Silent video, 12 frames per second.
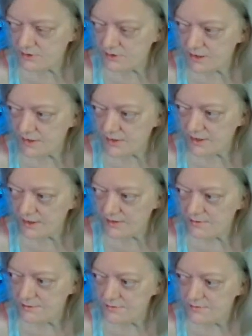weren't there yet.
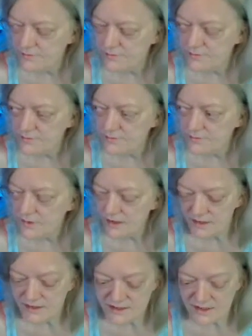
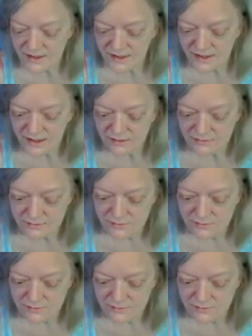He did say that.